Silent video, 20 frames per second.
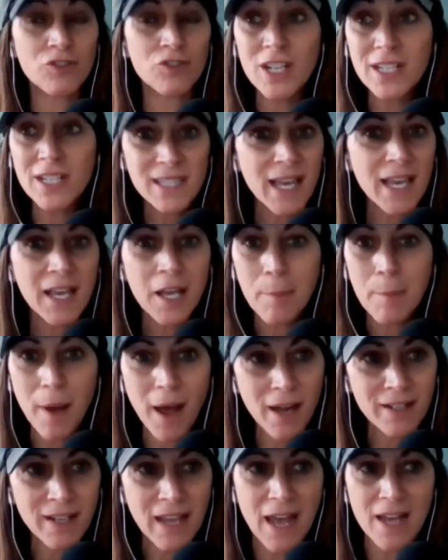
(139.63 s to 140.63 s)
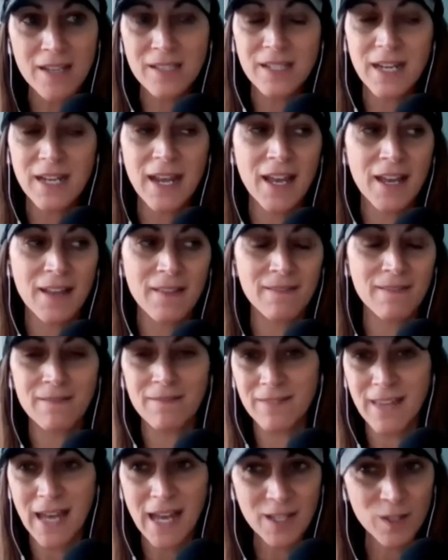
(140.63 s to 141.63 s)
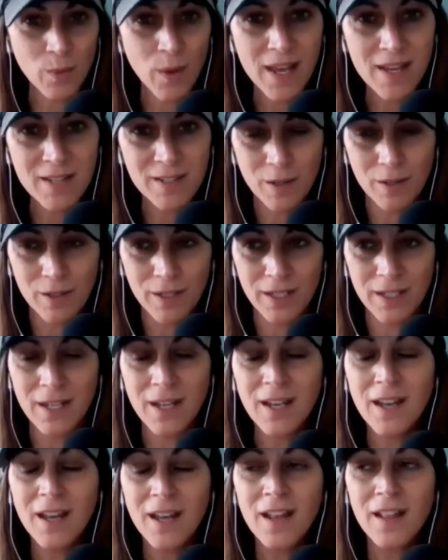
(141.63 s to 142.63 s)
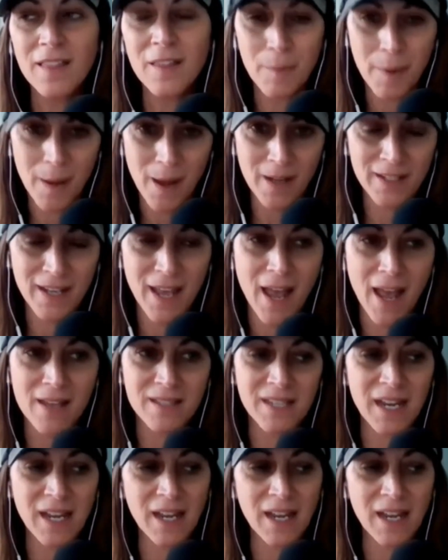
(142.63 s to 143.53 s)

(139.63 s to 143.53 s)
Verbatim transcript: just like a podcast. And that's why I started the podcast.